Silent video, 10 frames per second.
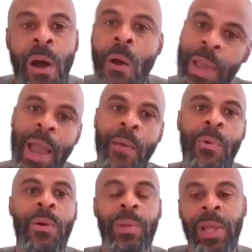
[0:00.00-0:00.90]
Oh, okay,
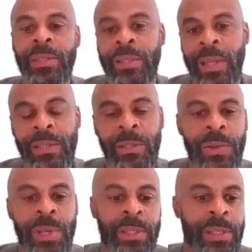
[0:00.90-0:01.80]
well let's let's do
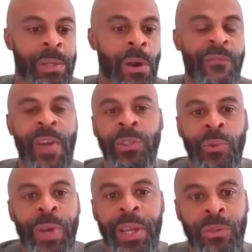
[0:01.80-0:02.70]
this you know facial
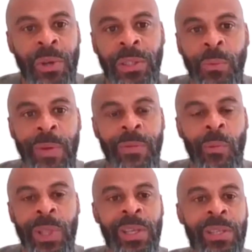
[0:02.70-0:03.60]
reconstruction with
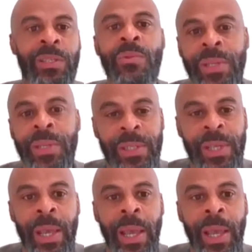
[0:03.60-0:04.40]
with these students,